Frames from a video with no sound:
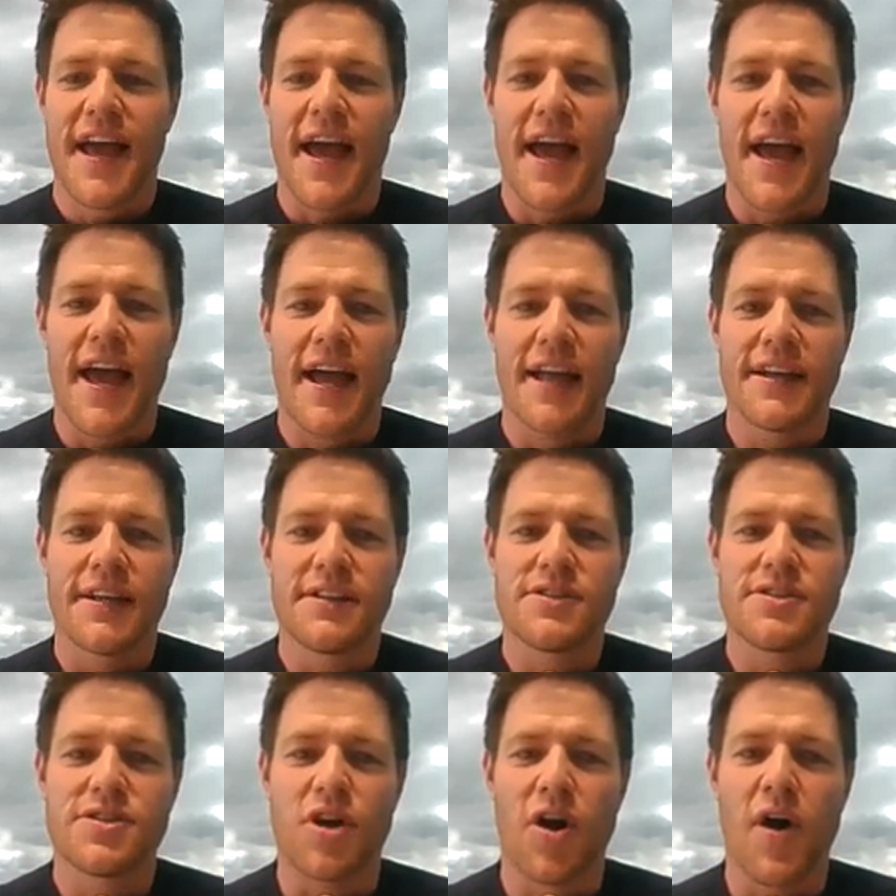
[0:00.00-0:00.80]

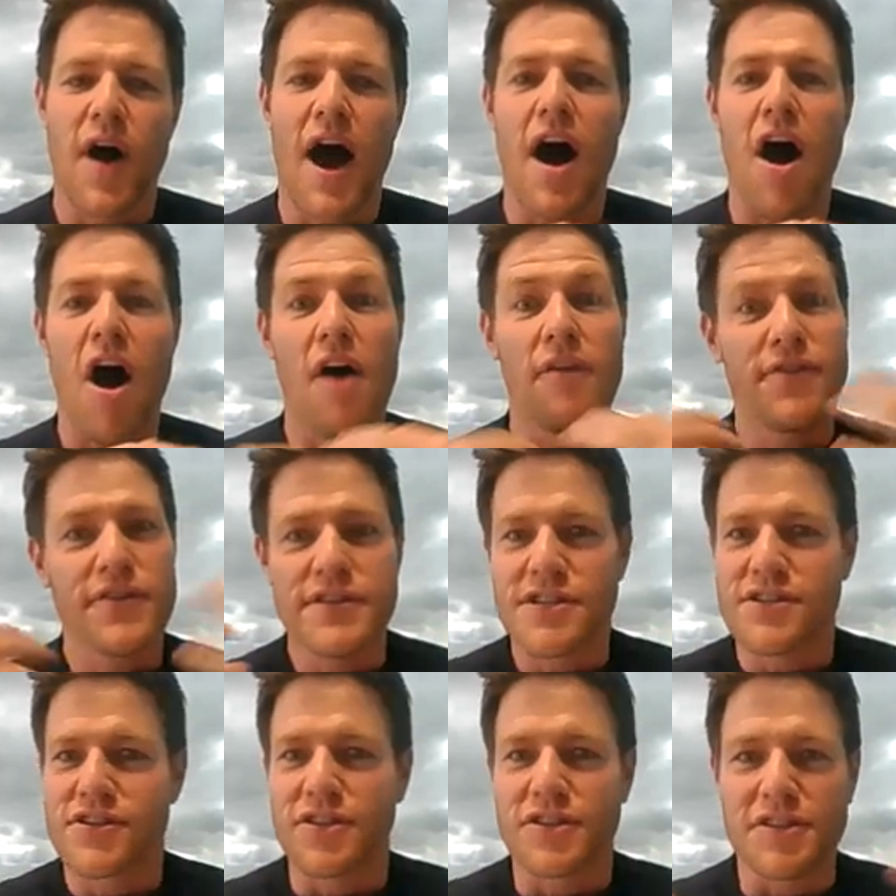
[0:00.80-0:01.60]
And so our
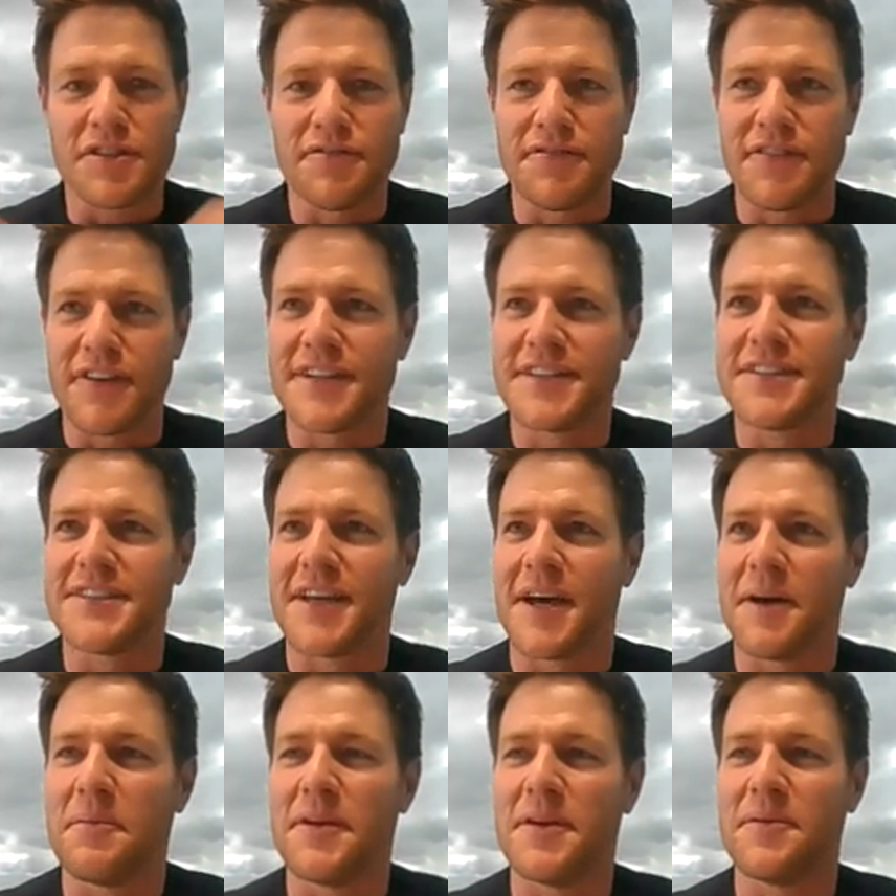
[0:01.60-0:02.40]
offices are
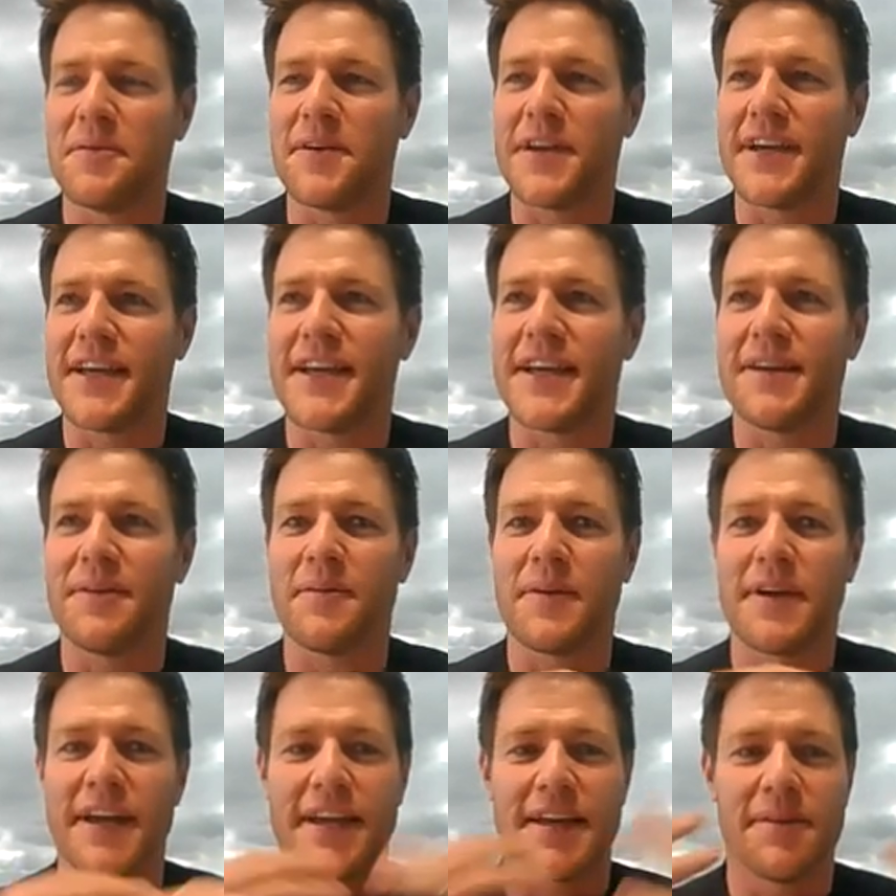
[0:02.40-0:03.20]
different. I mean, we
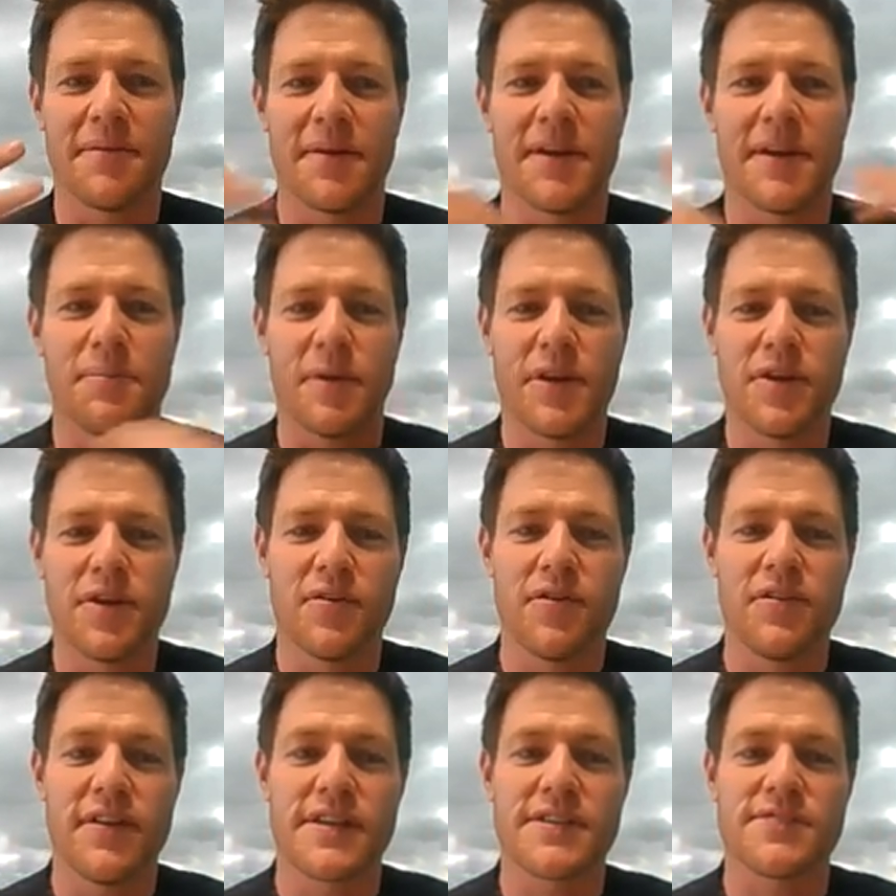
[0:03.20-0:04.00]
we we, we
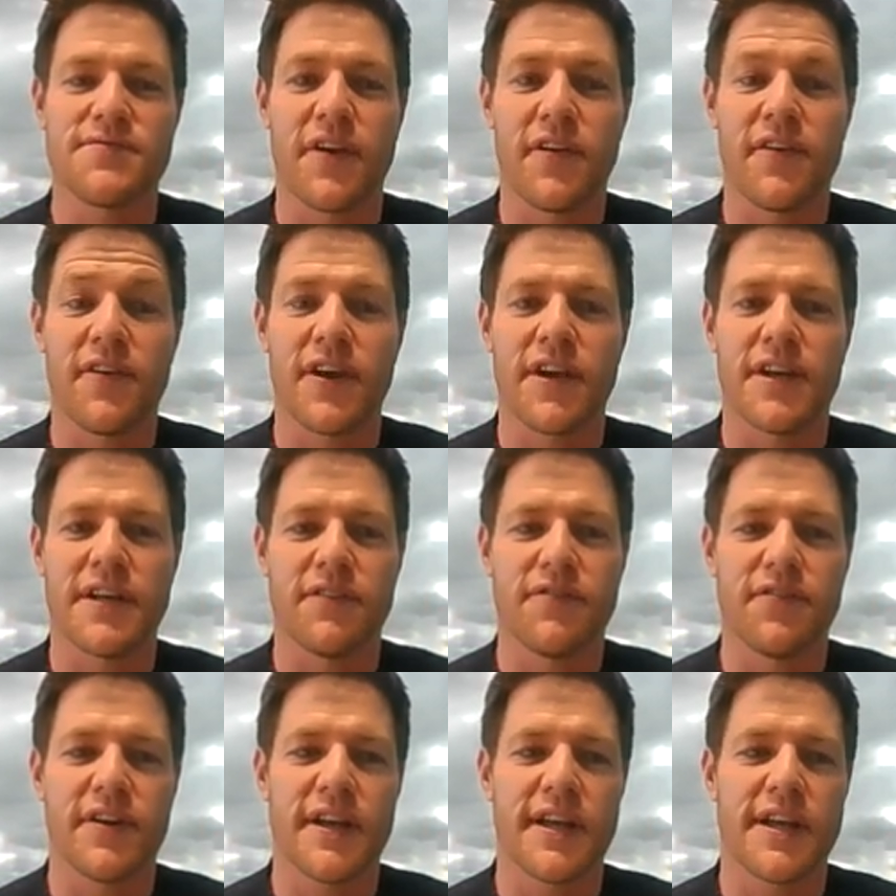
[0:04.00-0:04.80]
do things very, very
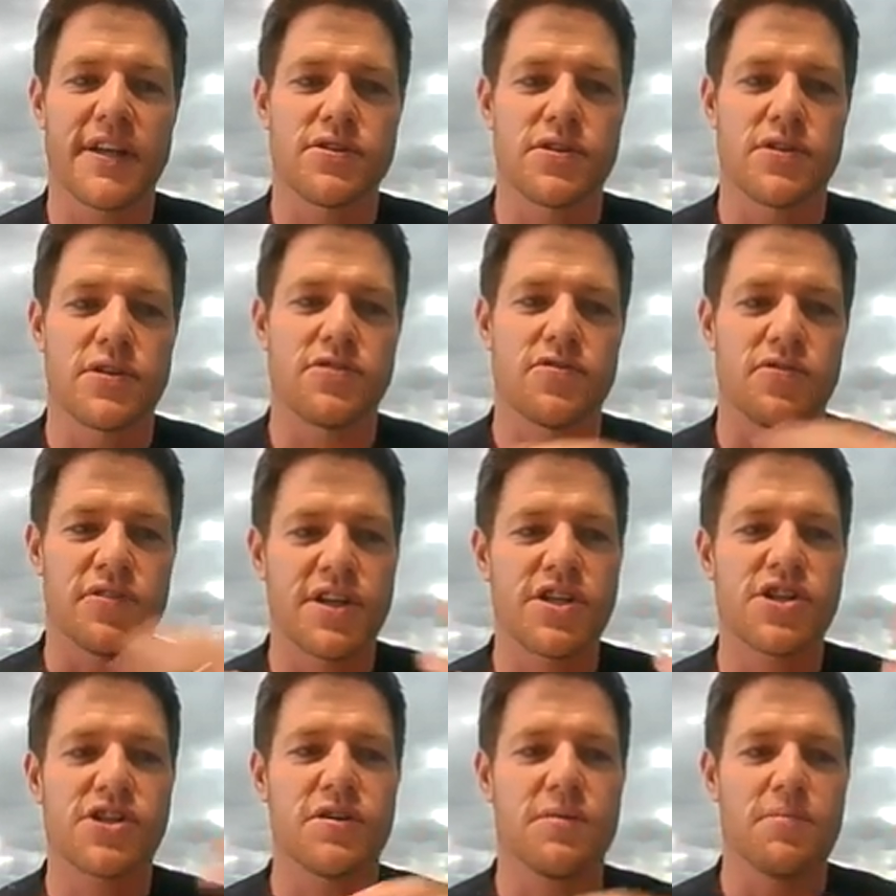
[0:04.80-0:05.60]
differently to the
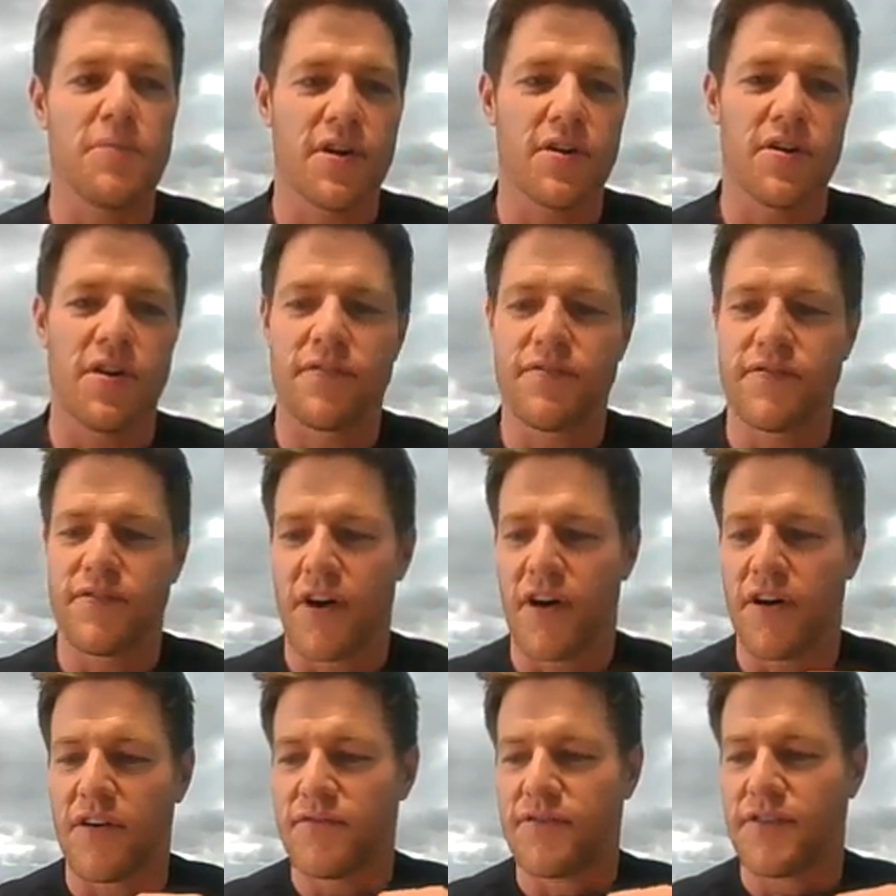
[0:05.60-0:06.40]
traditional model of,
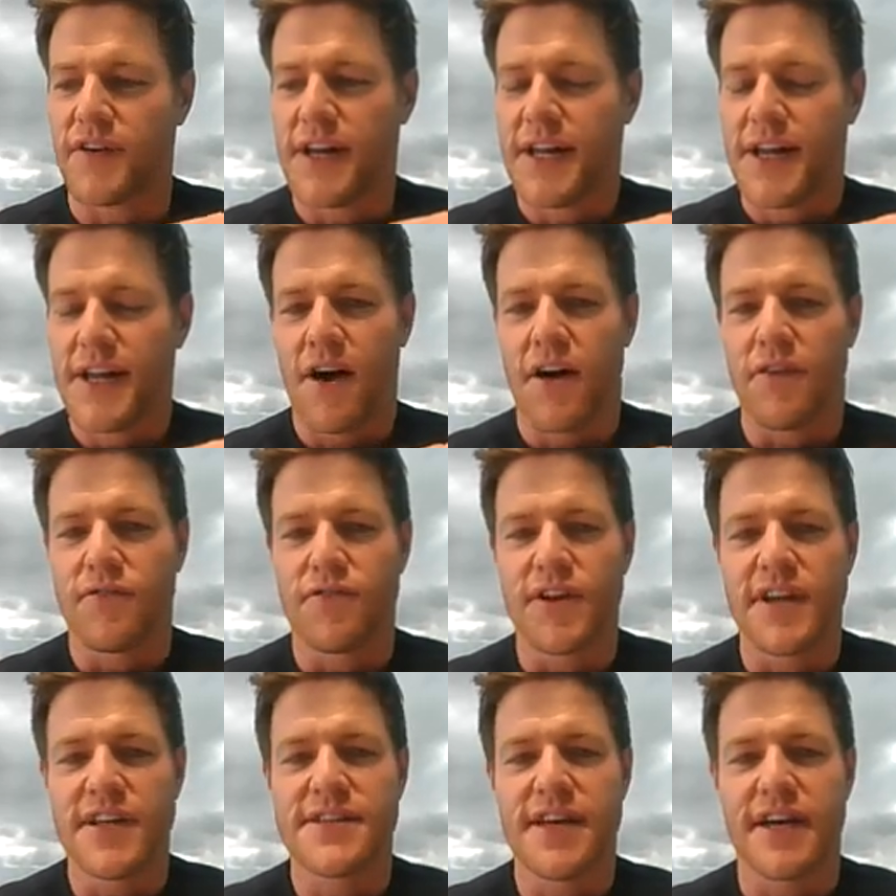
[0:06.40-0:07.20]
of,
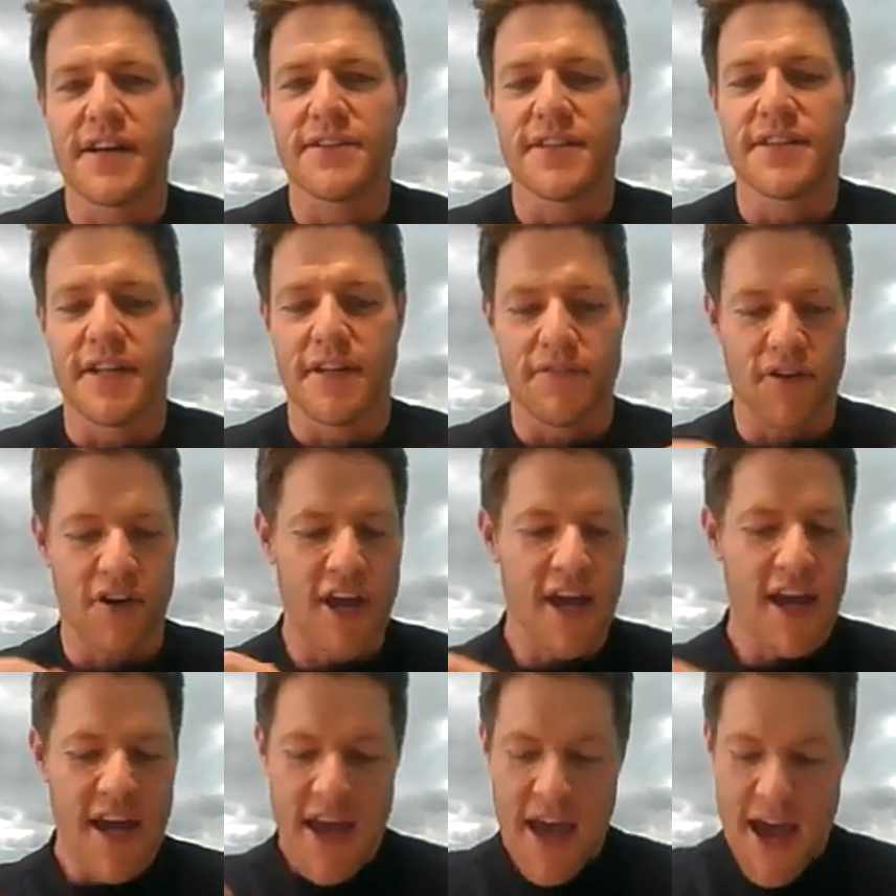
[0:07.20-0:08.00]
of retail
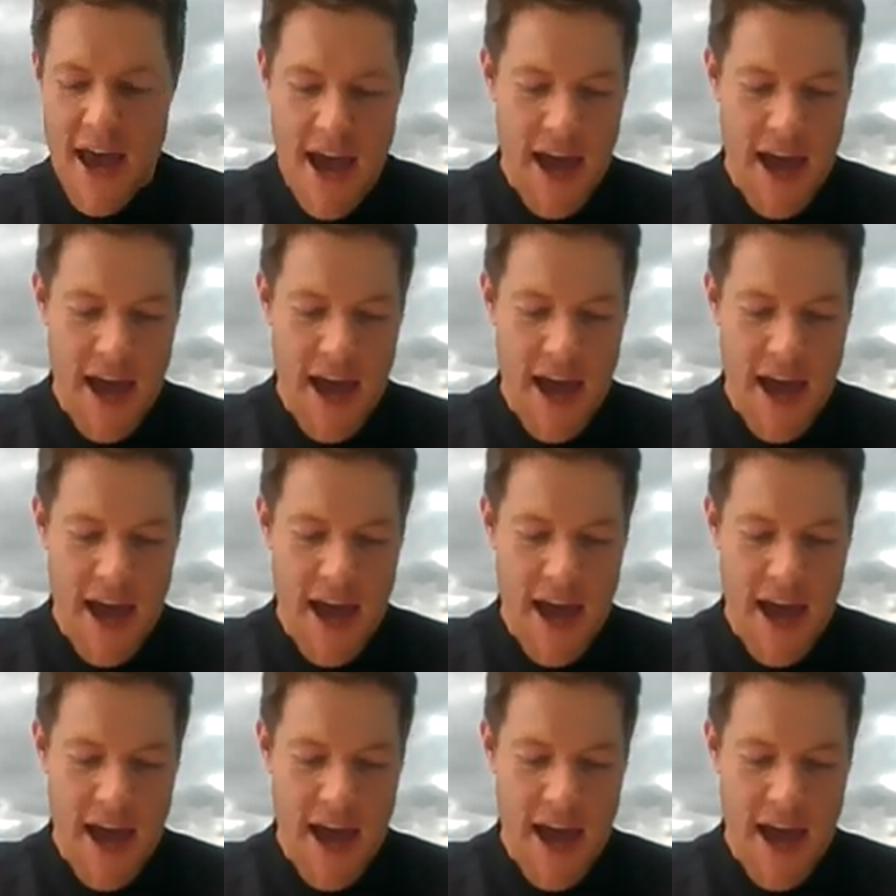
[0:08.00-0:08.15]
delivery.